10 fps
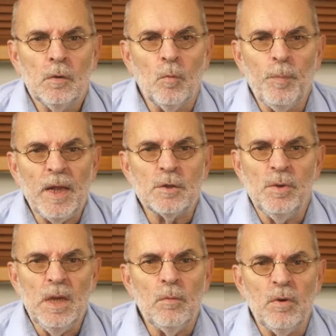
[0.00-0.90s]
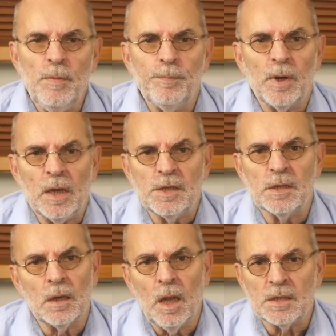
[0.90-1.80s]
Compared to equally
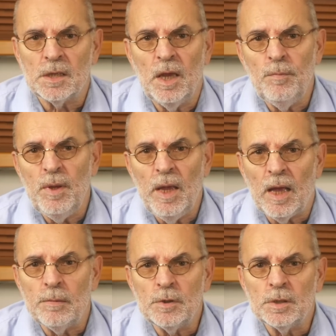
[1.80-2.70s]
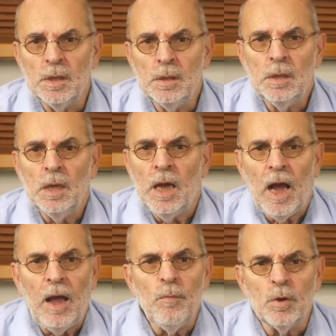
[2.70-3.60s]
priced Class AB amps,
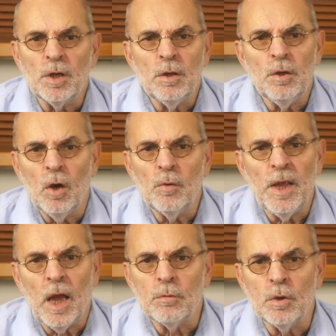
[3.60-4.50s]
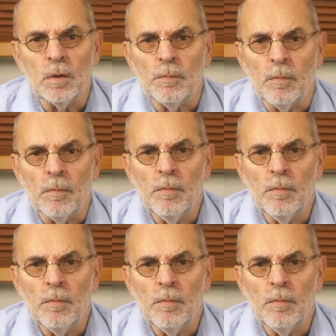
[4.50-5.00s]
I wouldn't know the outcome.